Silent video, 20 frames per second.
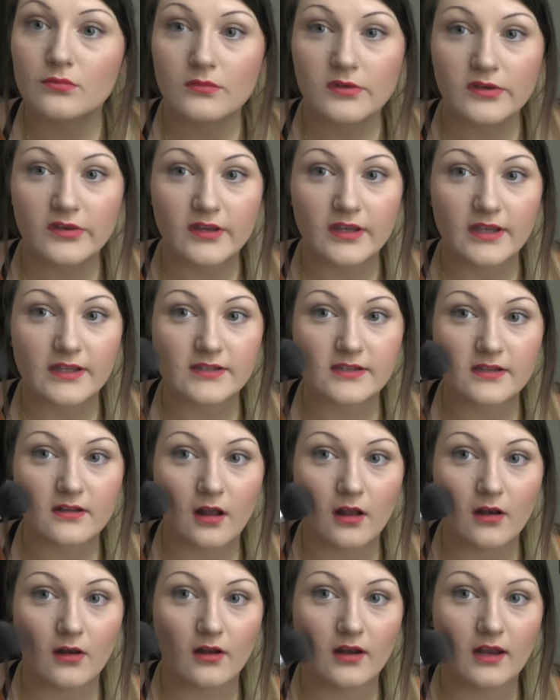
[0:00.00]
See, it's
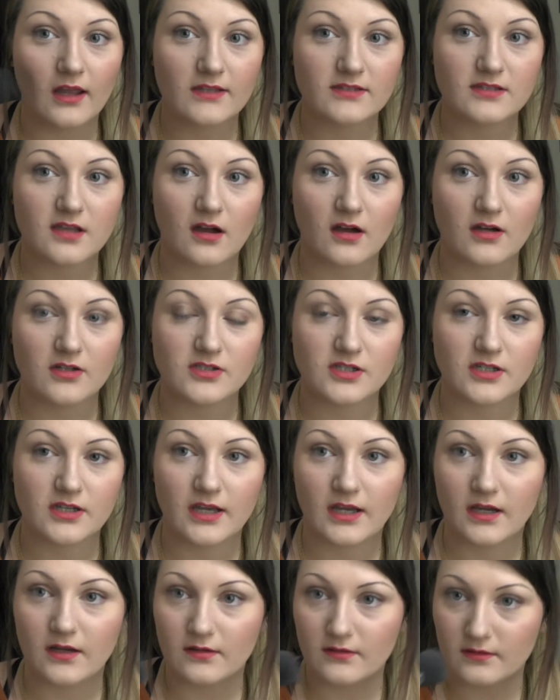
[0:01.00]
a lot less harsher
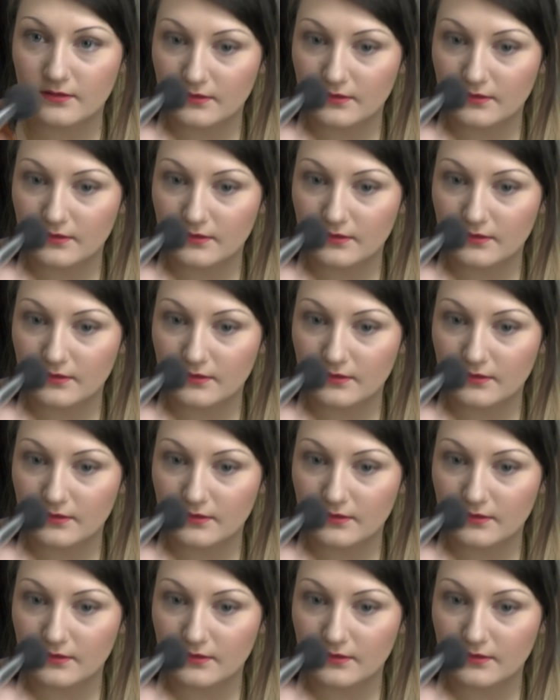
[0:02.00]
now.